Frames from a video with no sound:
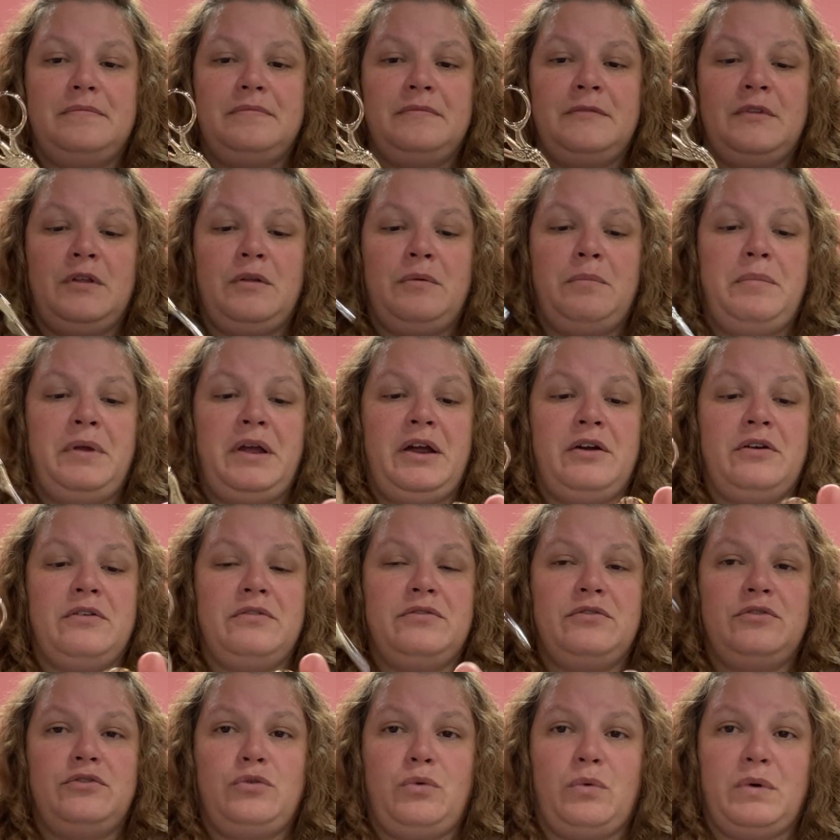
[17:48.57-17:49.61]
A pair of
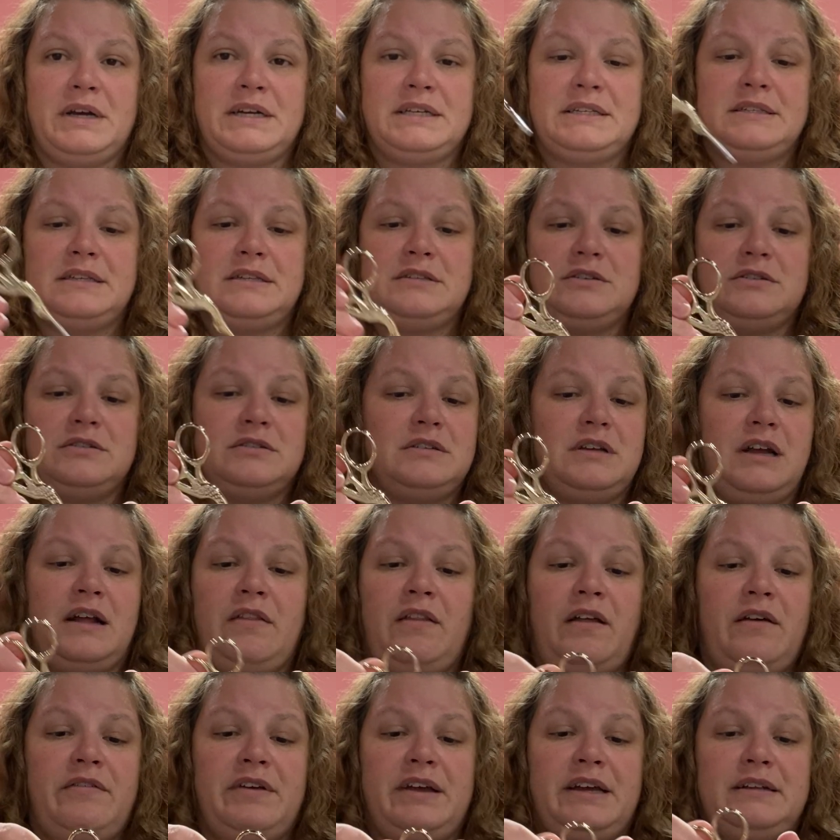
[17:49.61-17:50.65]
stork scissors. I
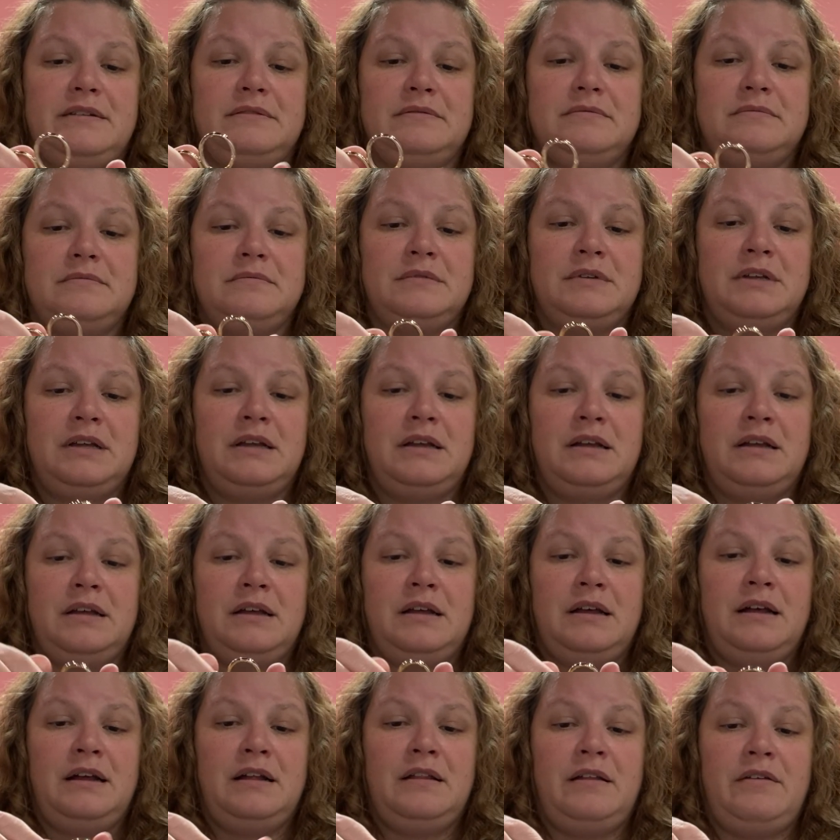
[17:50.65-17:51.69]
love it.
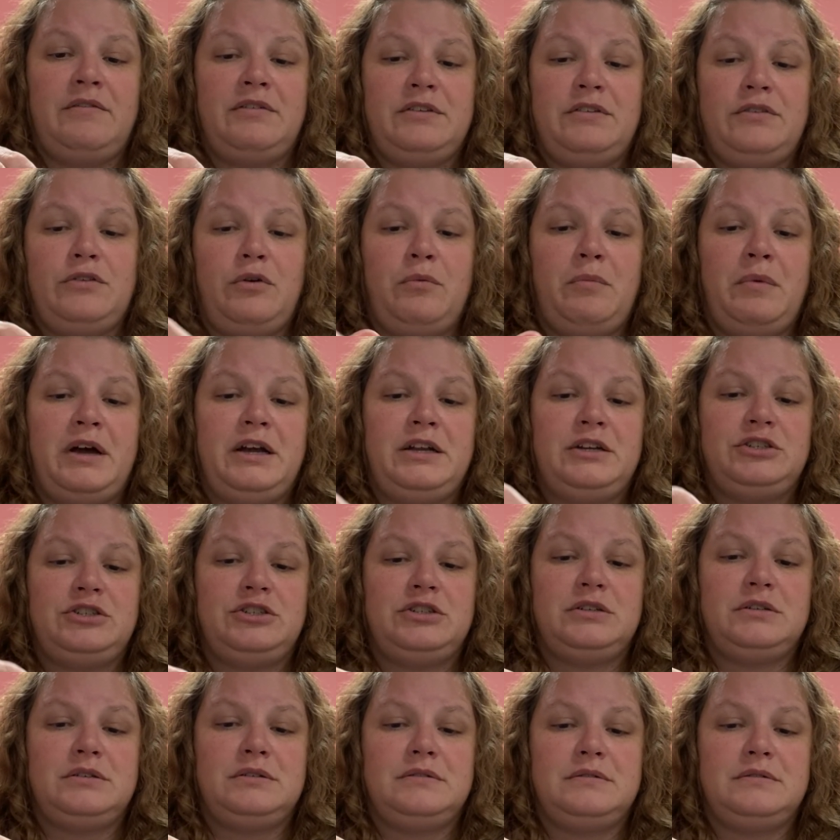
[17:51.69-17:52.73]
Love it so much.